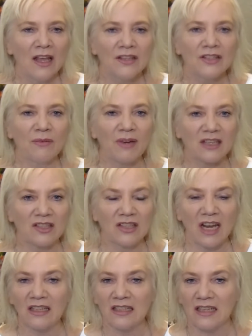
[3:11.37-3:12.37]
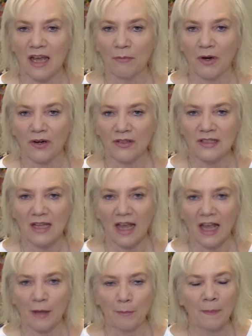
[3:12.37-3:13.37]
So we exchanged numbers,
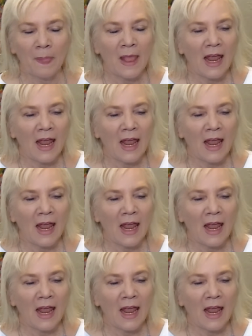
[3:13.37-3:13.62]
and